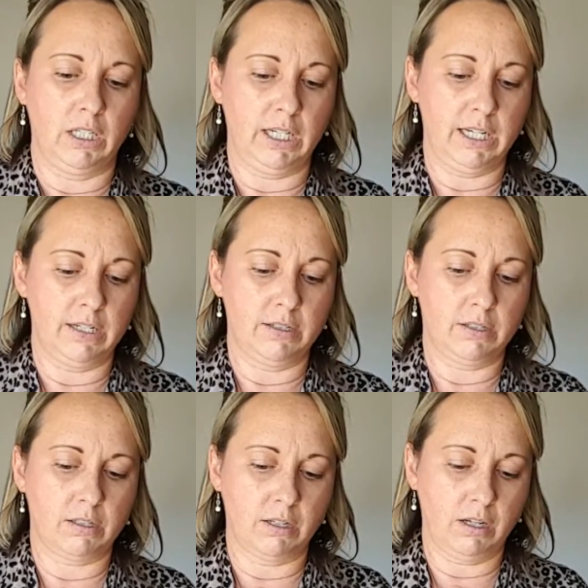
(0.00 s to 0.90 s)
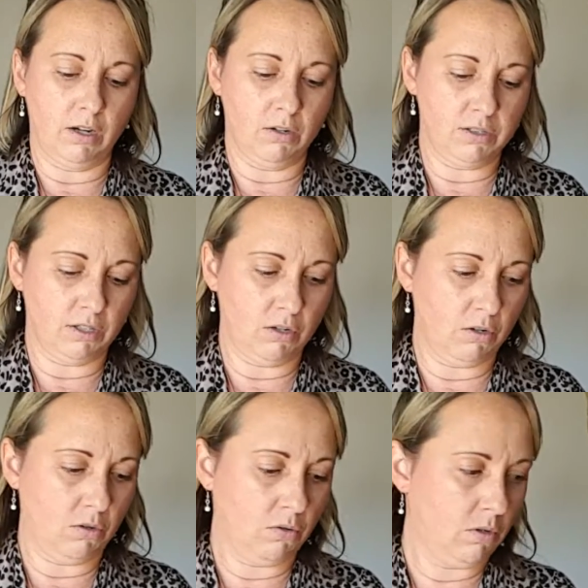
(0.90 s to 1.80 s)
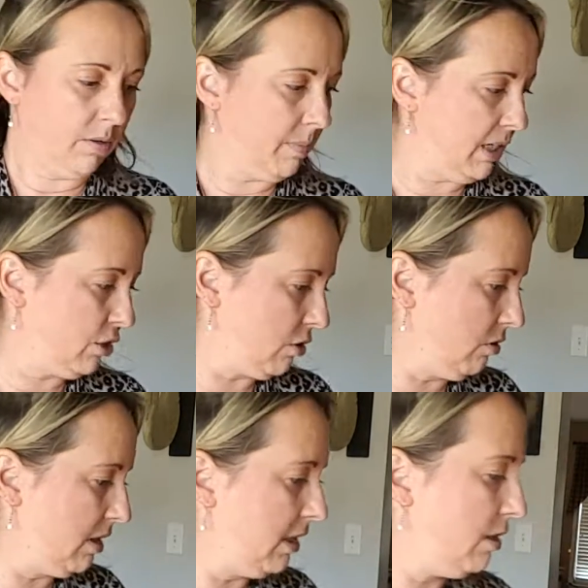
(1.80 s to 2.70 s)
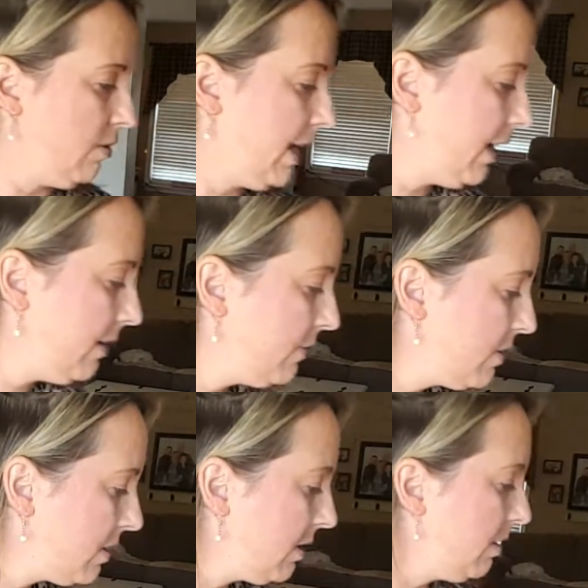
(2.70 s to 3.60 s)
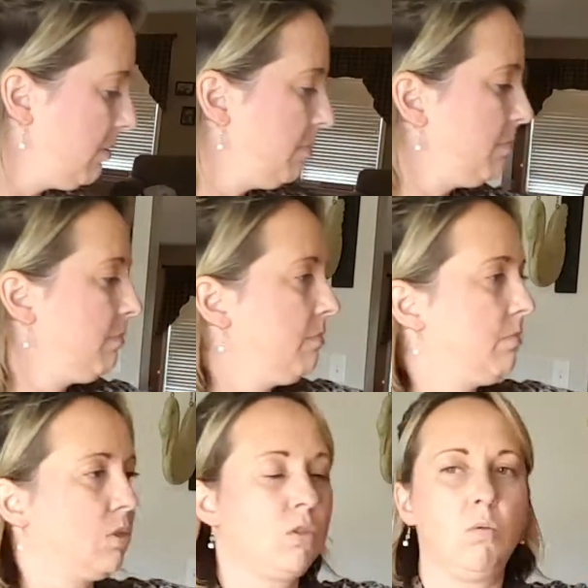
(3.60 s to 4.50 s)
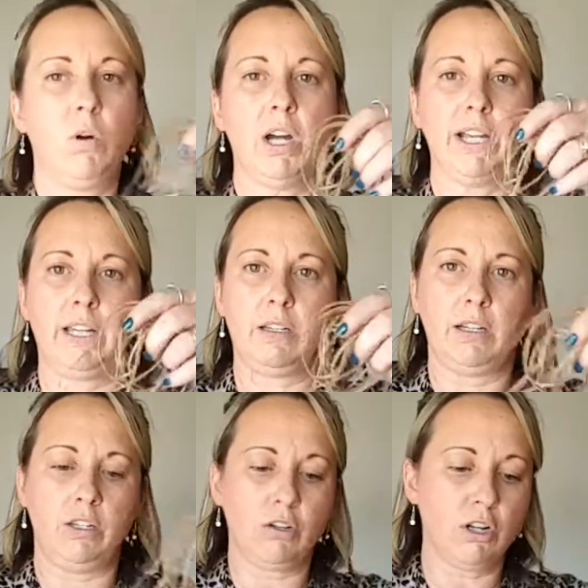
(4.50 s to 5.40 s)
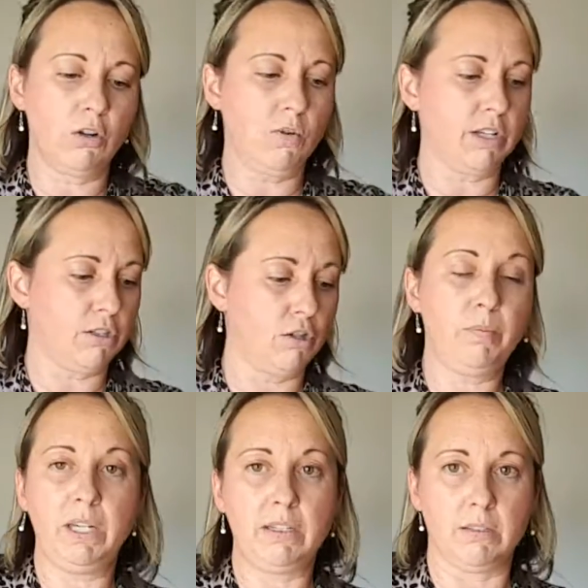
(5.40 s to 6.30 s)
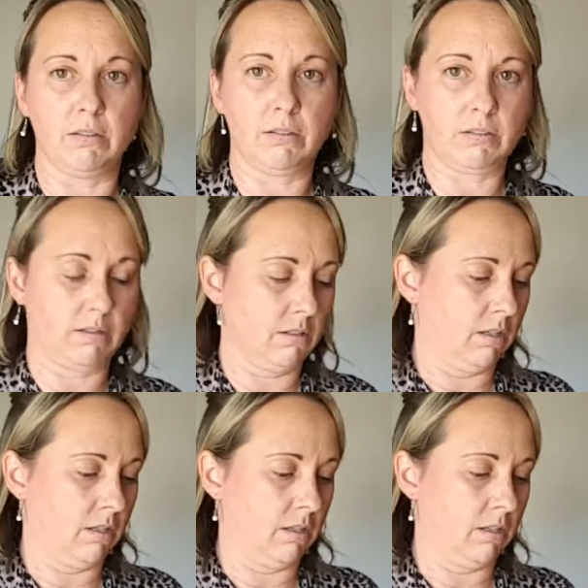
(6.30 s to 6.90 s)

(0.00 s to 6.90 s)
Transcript: is also make sure that you have some twine, and you're going to want two pieces,